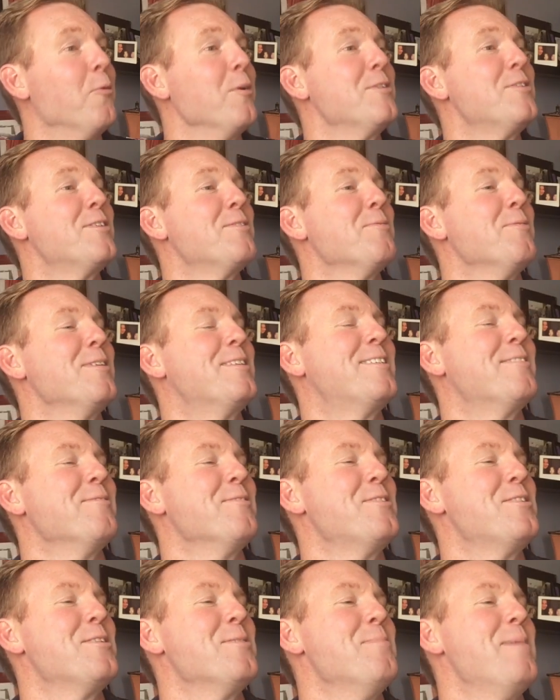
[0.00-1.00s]
What's
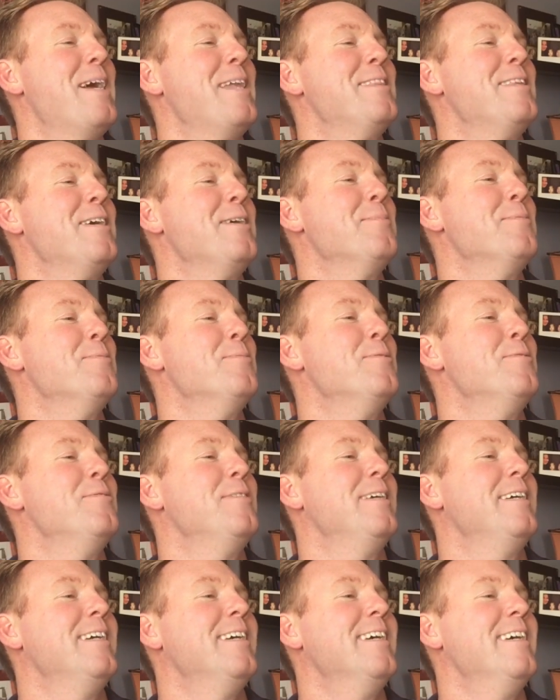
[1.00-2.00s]
the Matt Damon
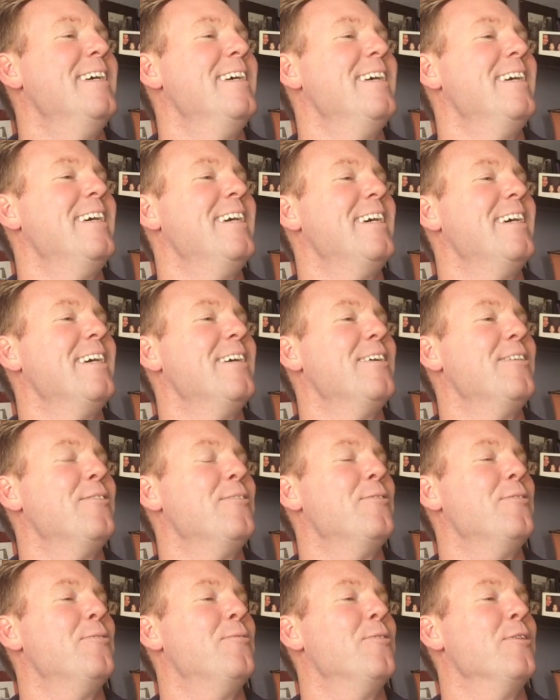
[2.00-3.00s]
movie?
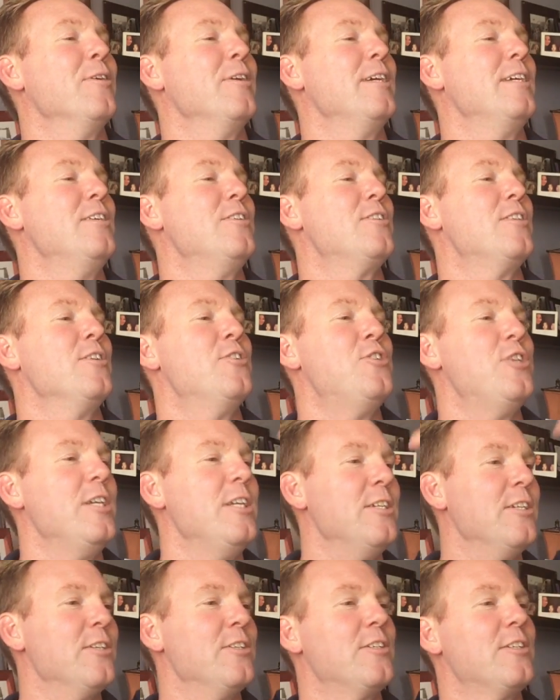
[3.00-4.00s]
Where he's the
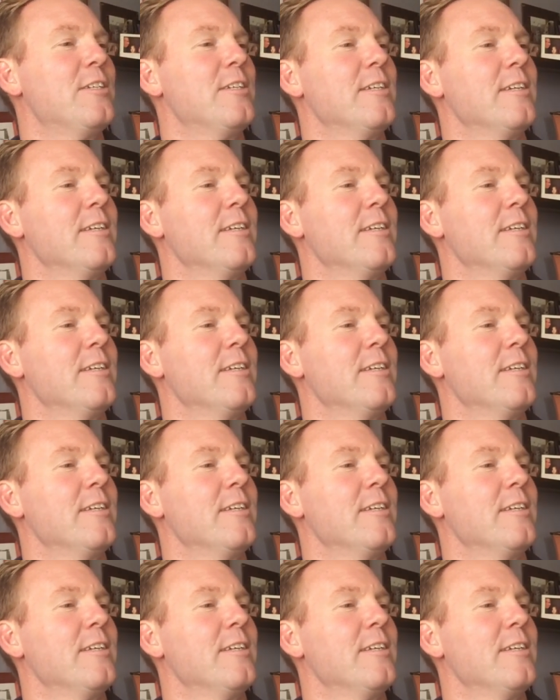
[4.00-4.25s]
genius.